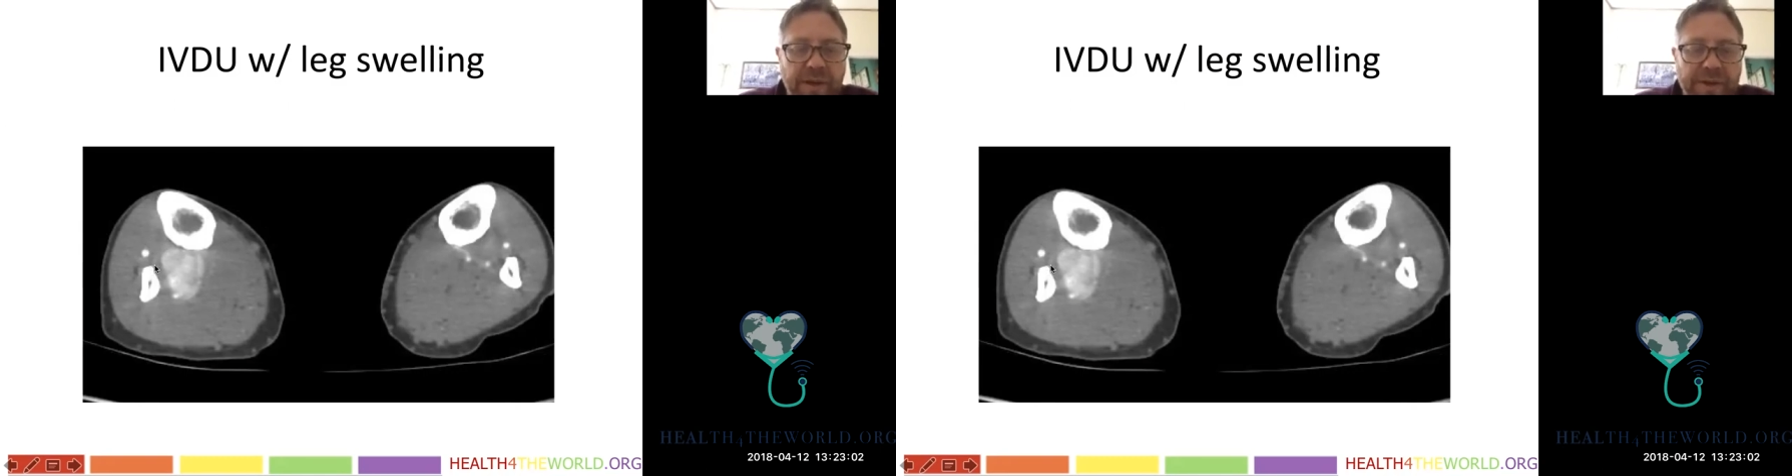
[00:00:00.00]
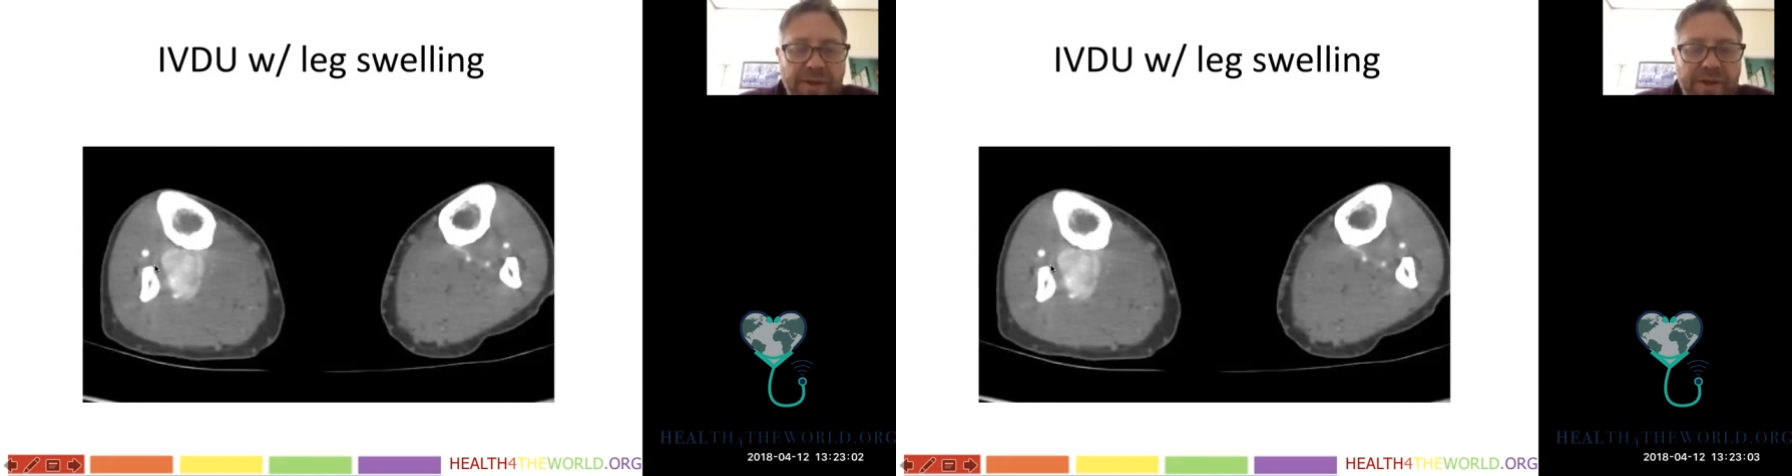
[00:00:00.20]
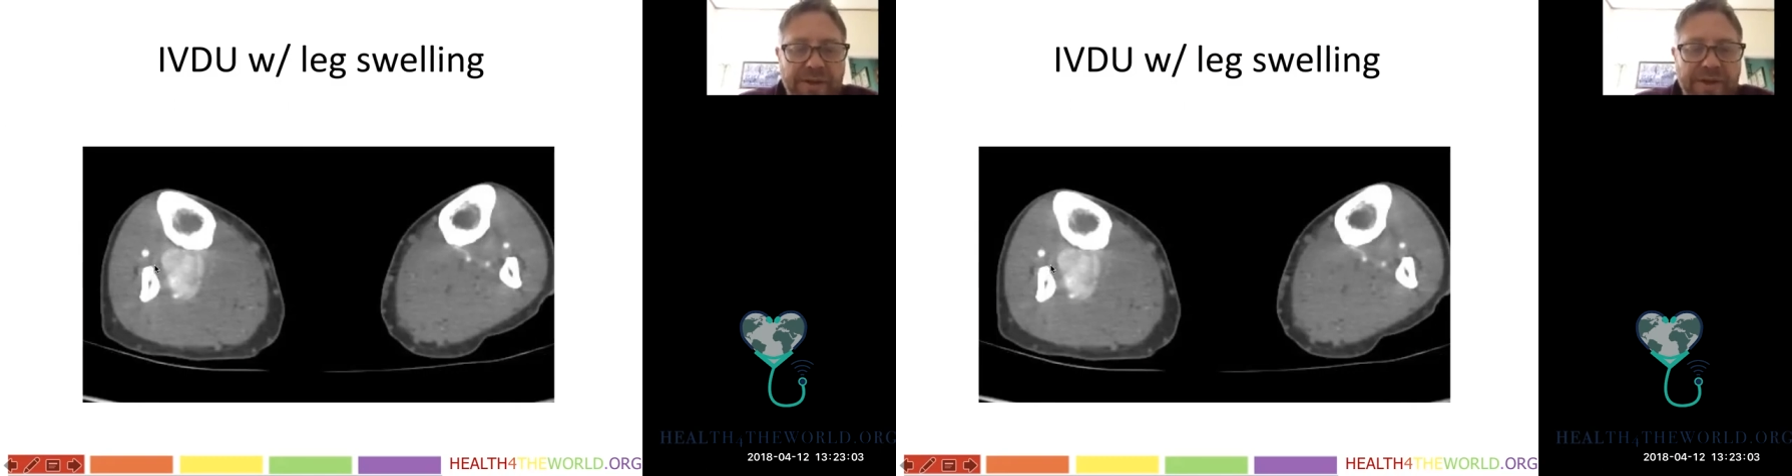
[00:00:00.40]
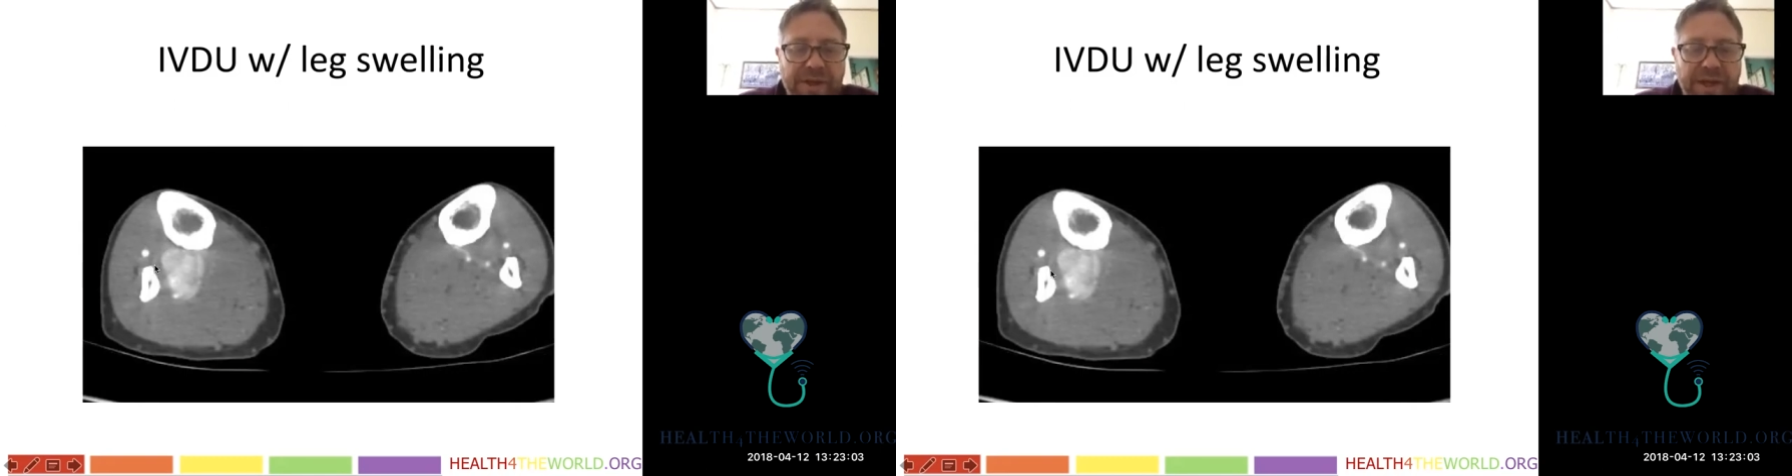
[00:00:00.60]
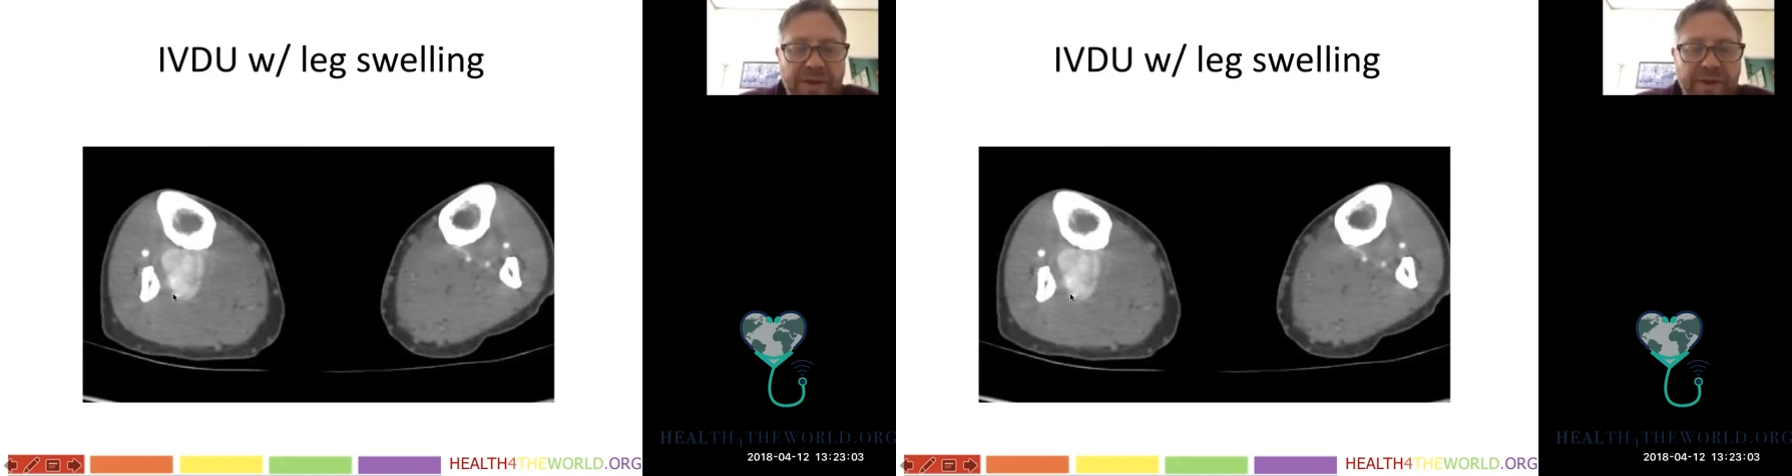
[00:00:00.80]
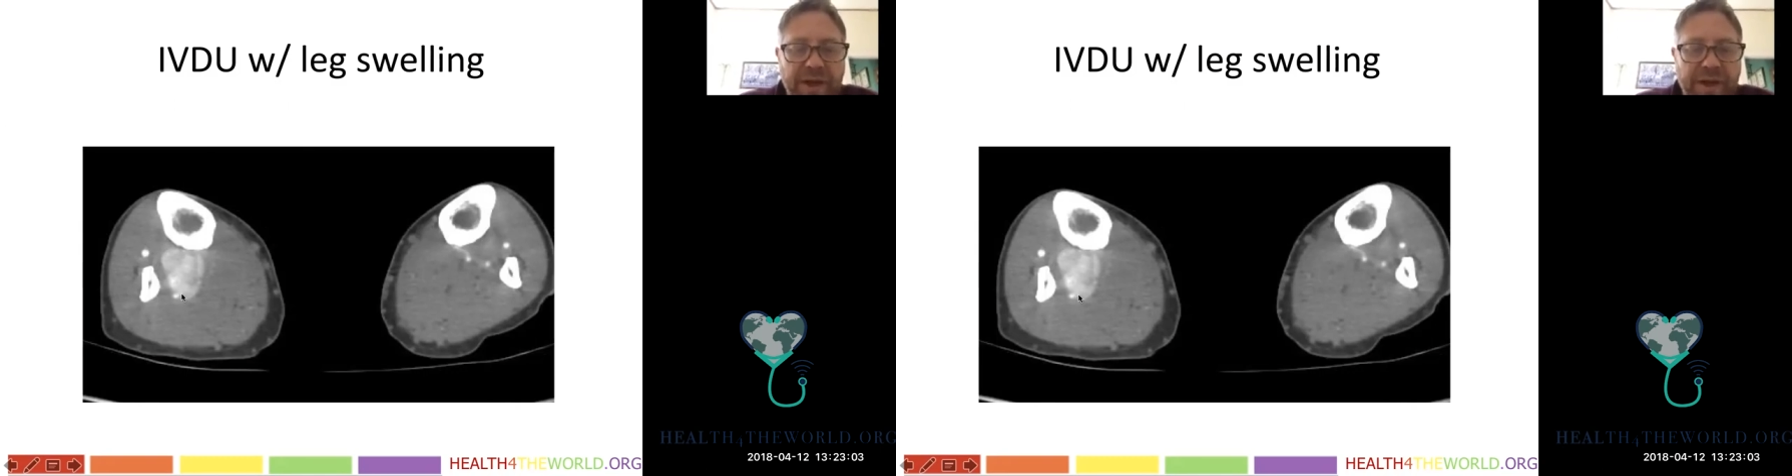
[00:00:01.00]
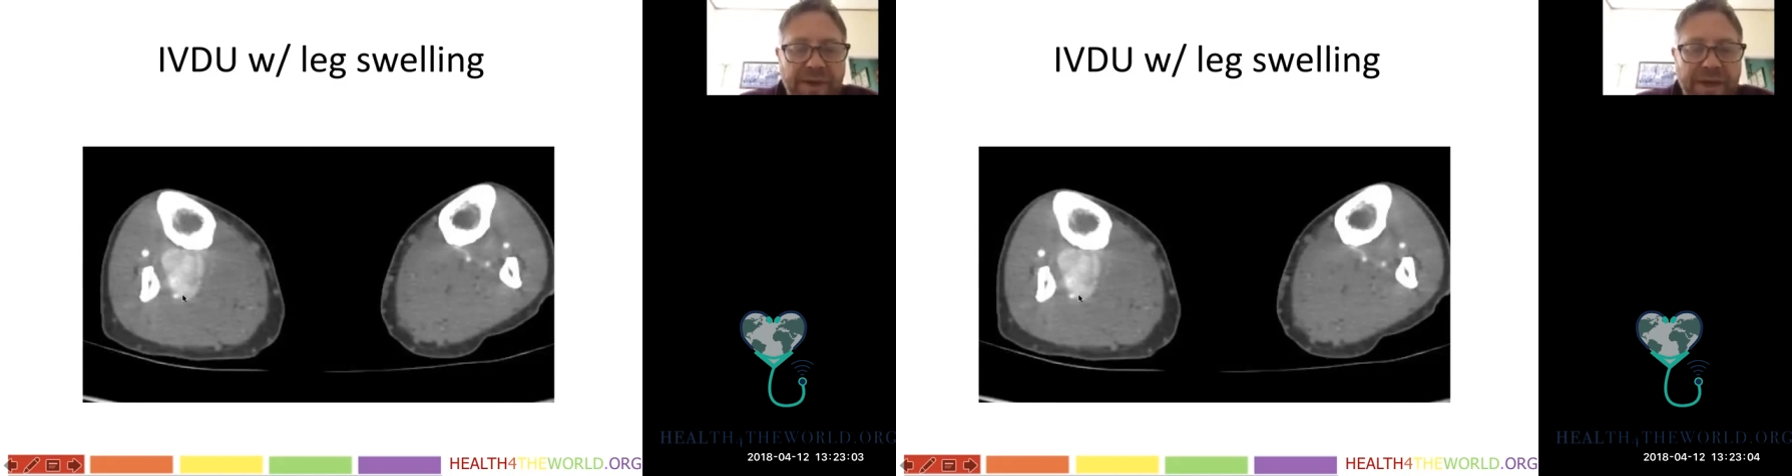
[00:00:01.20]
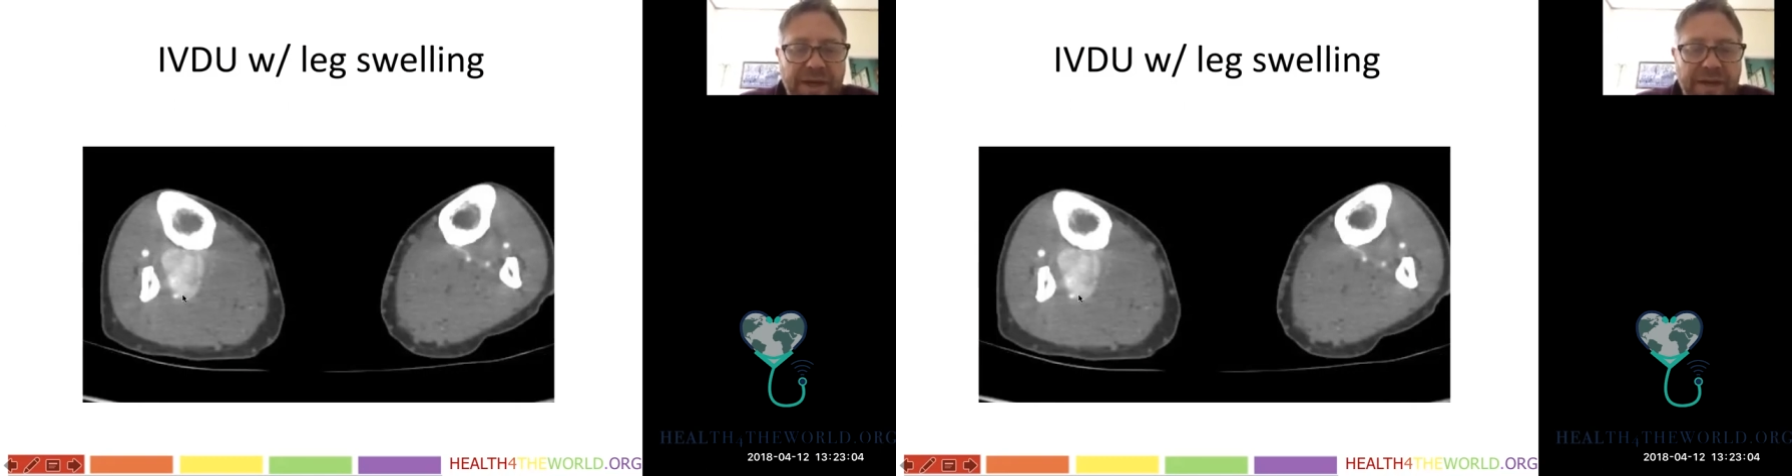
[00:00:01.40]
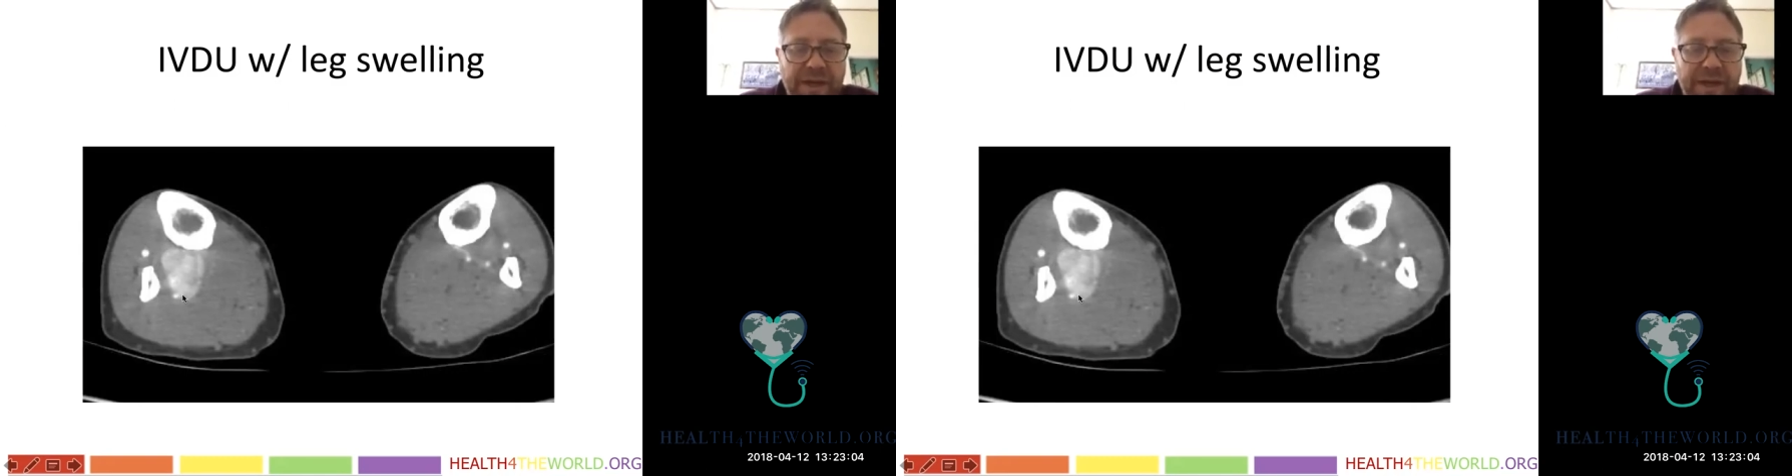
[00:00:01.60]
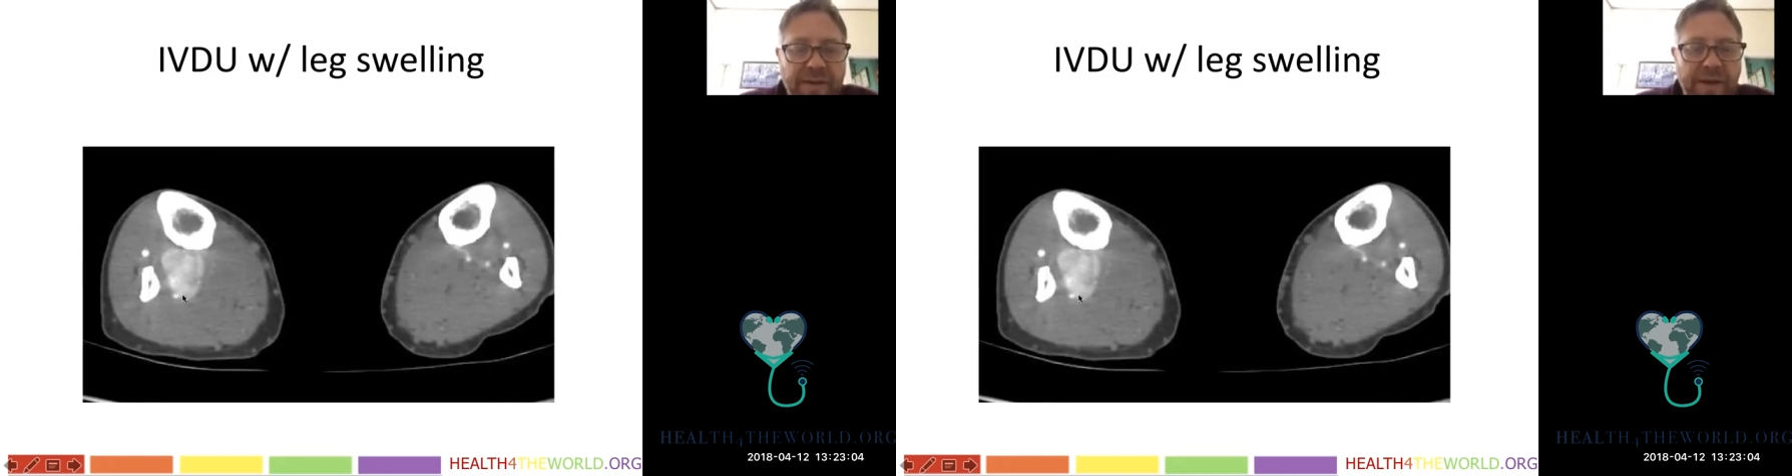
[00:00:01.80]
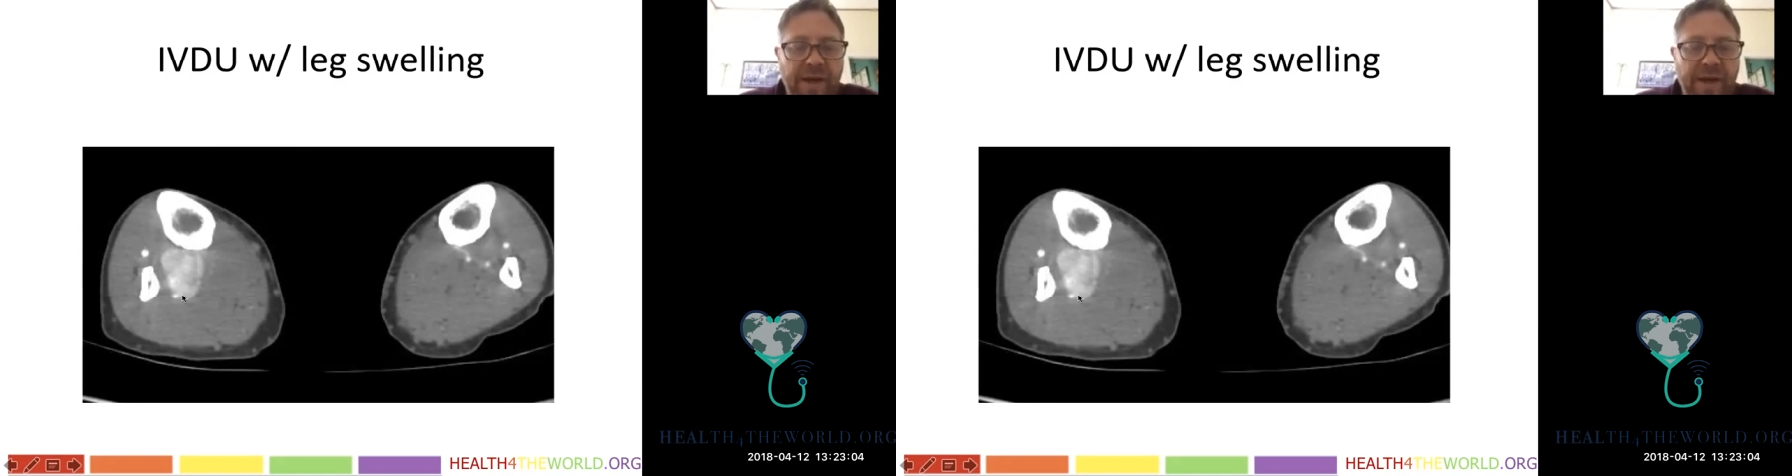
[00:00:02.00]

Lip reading: So this is either going to be the